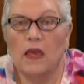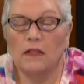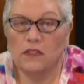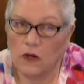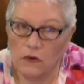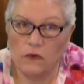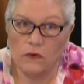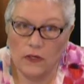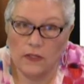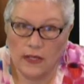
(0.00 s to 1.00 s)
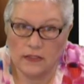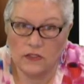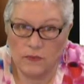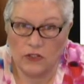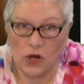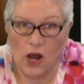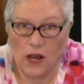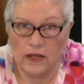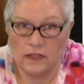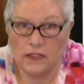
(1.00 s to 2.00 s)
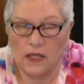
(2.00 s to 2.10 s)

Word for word: So that's my dogs.